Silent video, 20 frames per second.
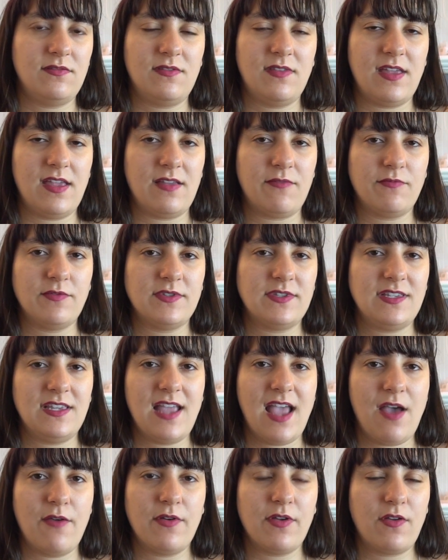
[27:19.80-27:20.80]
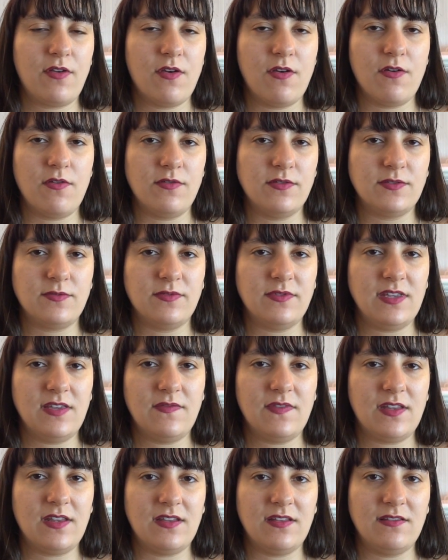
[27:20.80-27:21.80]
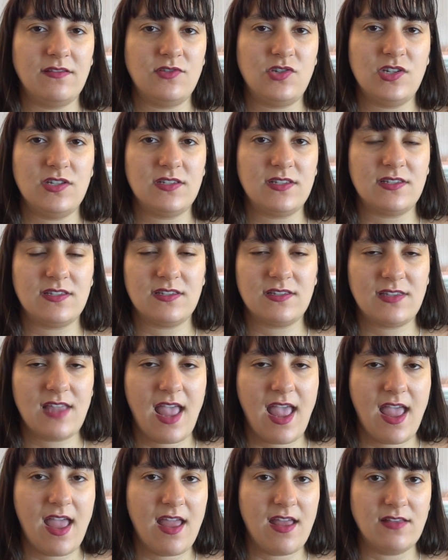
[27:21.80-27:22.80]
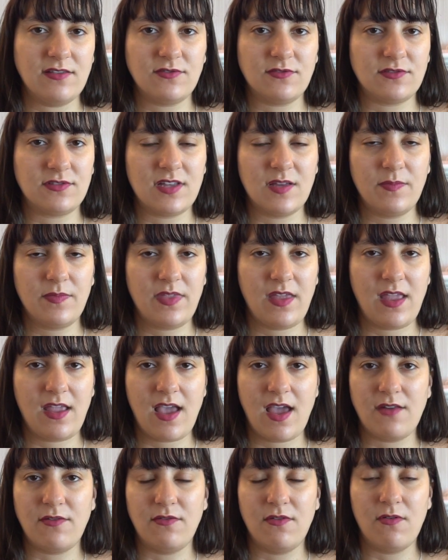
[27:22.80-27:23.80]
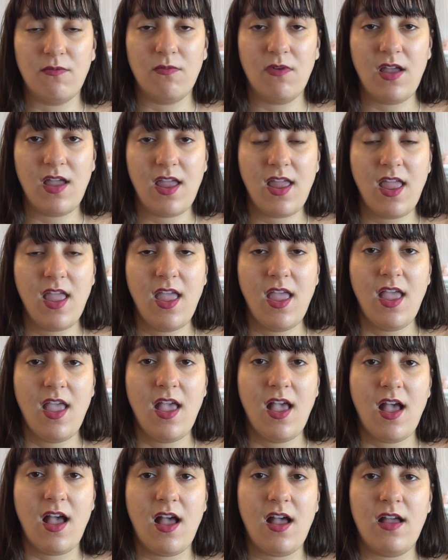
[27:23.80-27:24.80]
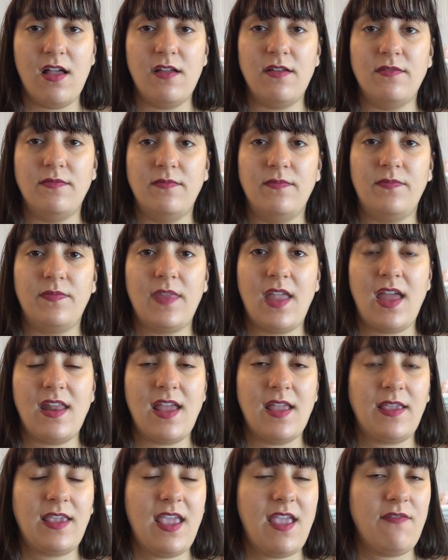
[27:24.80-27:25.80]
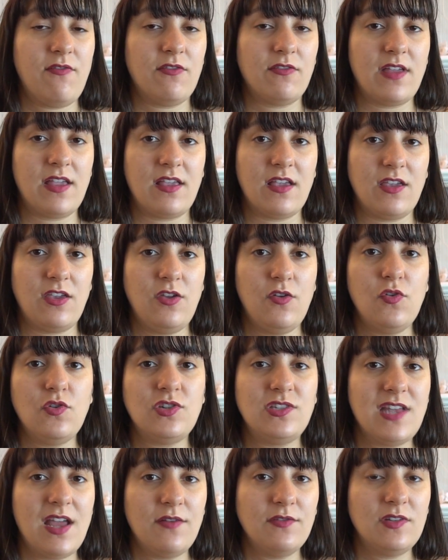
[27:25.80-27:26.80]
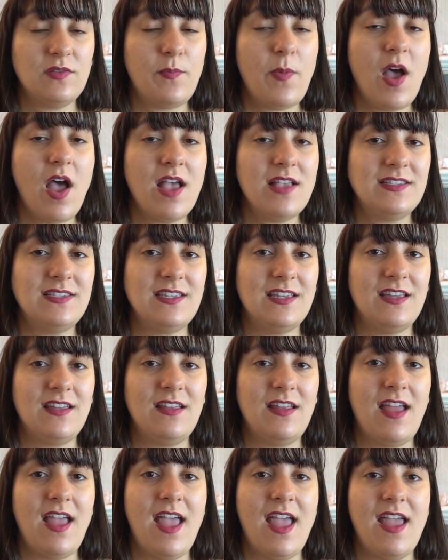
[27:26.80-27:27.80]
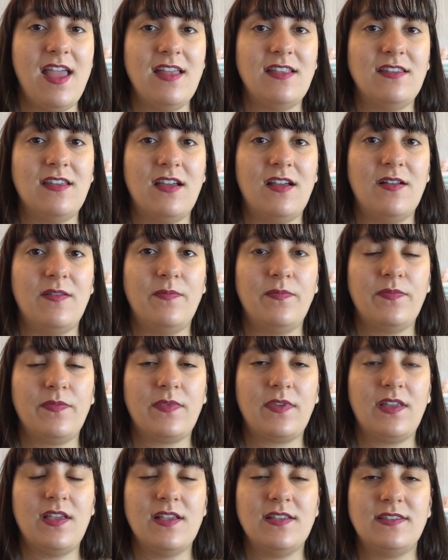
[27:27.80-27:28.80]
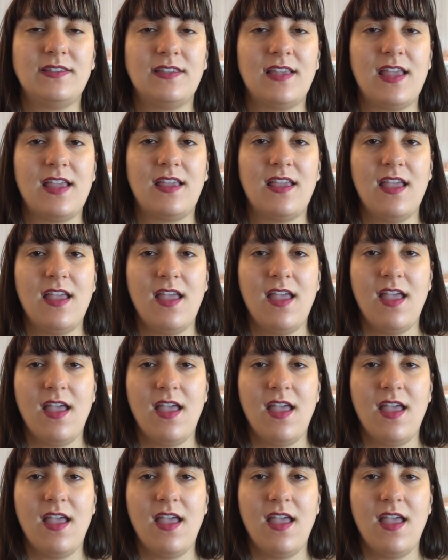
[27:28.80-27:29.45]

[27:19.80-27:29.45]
like we'll see how it goes, we'll leave it in Jesus's hands or something, I don't know what. And I gave her like a huge down deposit, and because like